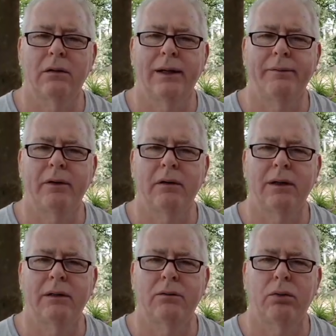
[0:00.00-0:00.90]
11,
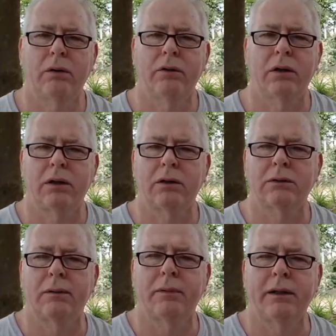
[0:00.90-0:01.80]
12 o'clock or
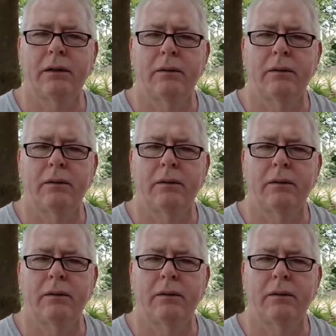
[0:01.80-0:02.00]
something.